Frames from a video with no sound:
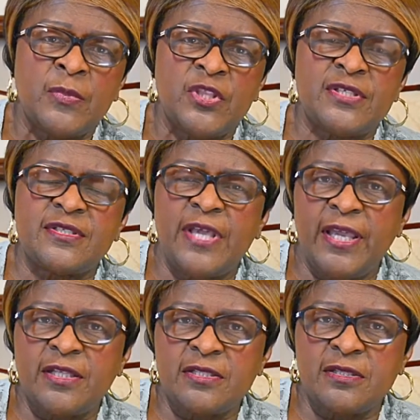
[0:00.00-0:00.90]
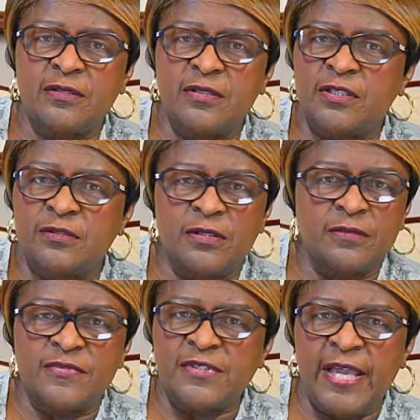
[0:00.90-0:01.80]
the saints,
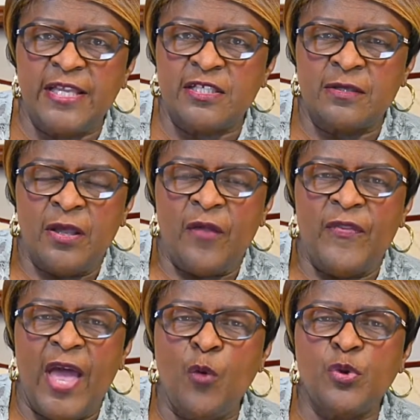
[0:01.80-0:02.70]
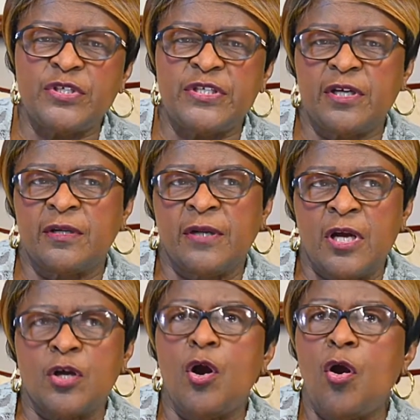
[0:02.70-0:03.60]
that was their
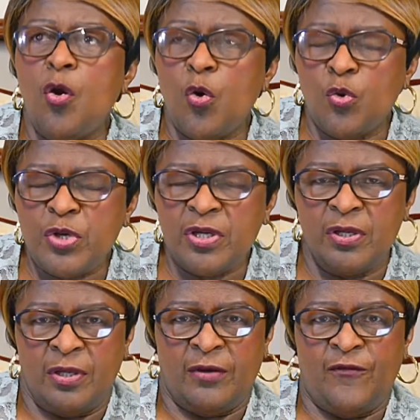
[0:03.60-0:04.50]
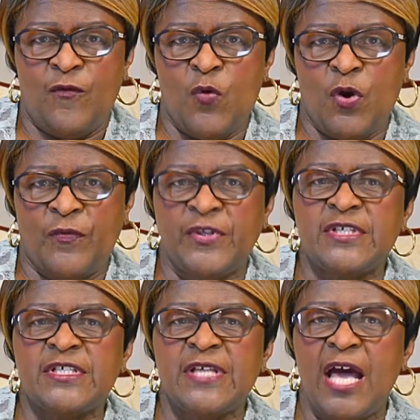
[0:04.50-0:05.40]
code for
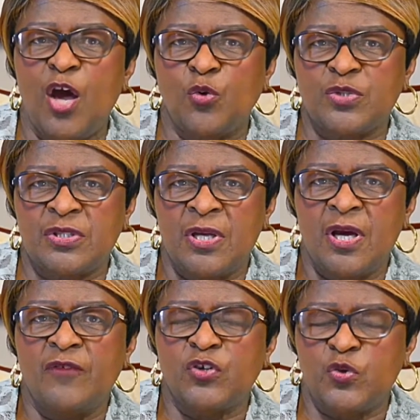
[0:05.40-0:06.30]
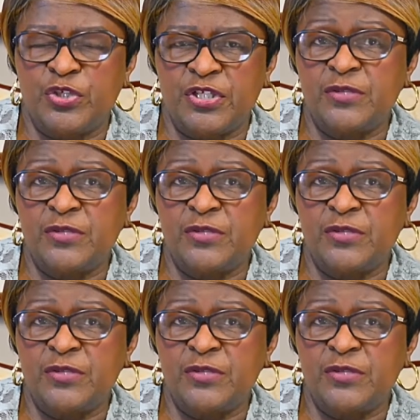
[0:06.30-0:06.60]
this is the house of a Christian.